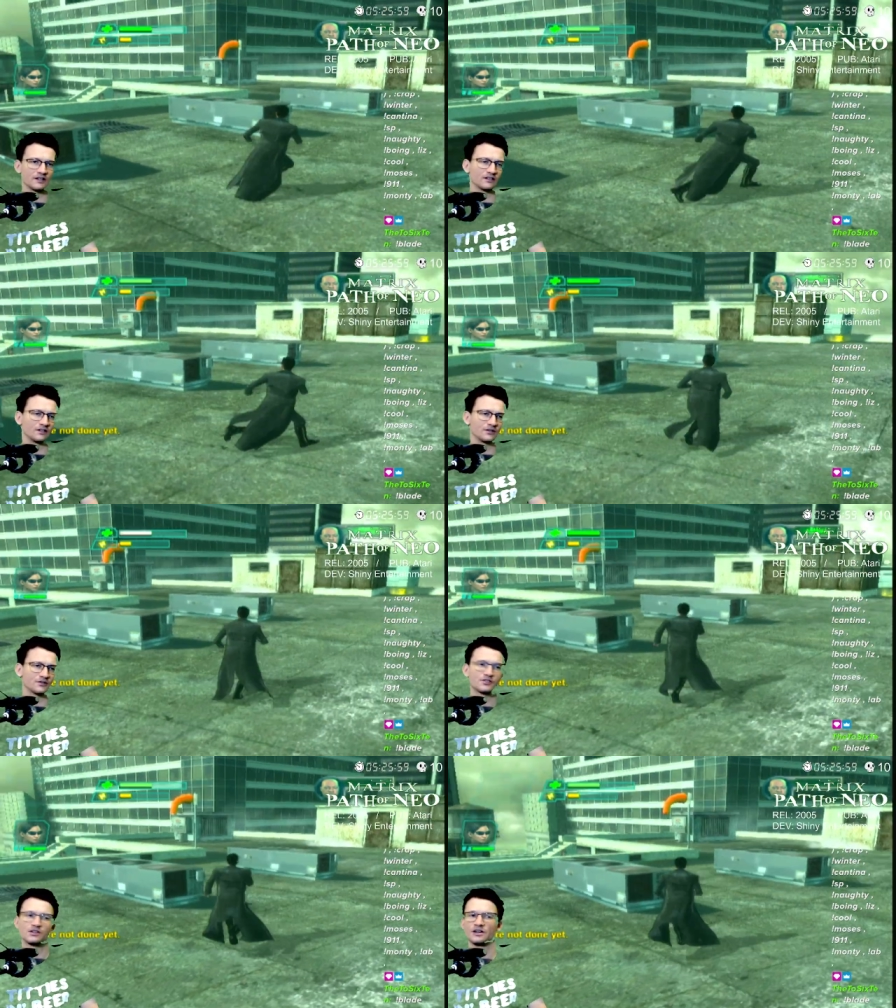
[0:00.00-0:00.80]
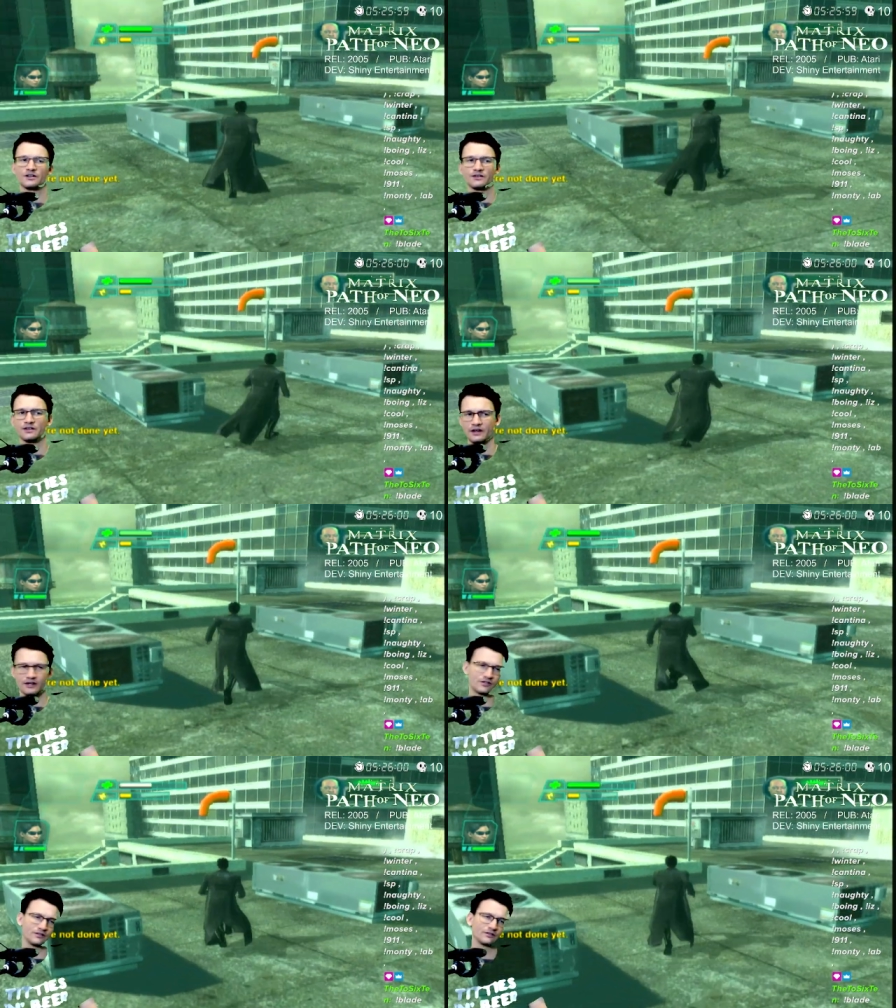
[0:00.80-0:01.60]
clear shot on the
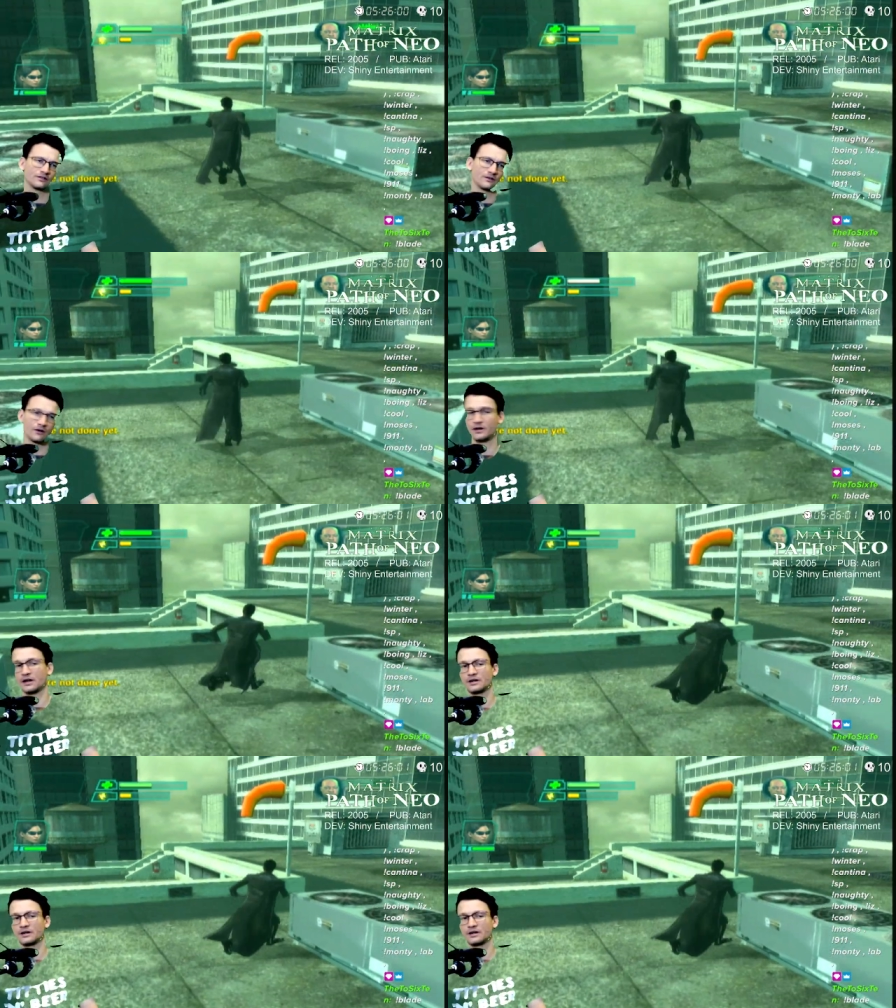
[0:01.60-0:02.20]
agent. Okay.